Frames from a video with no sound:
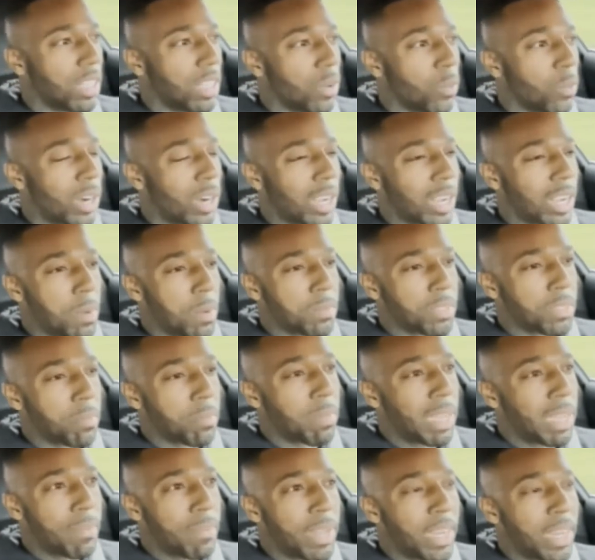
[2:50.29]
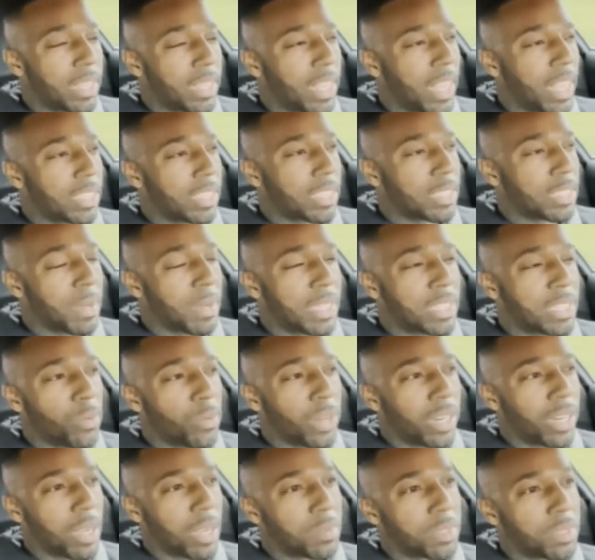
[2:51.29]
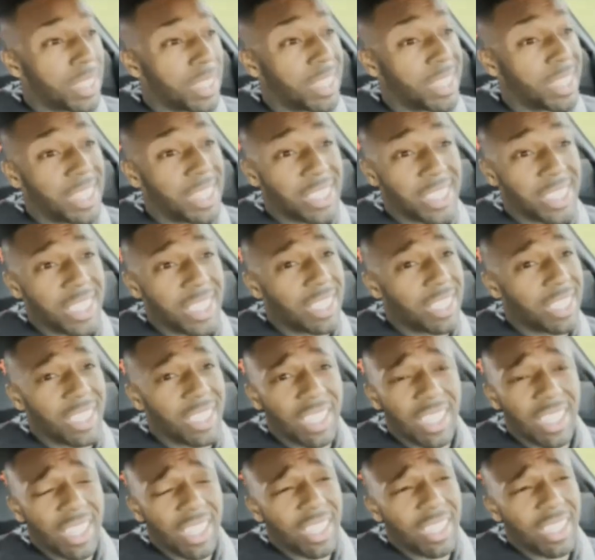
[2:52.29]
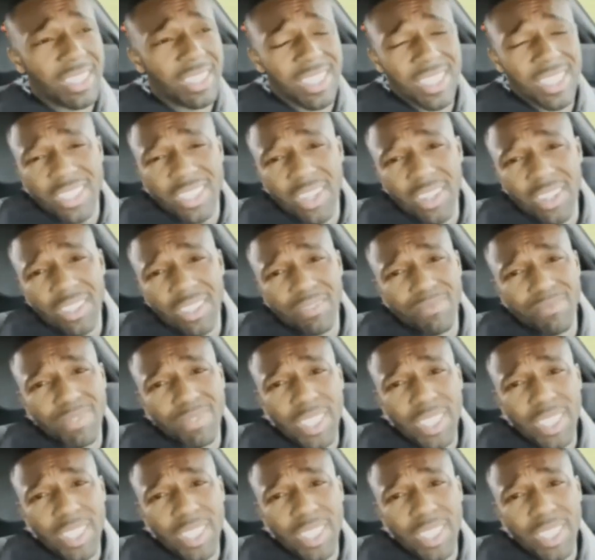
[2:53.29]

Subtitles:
when it comes to many, many things, especially when it comes to the niche and just certain,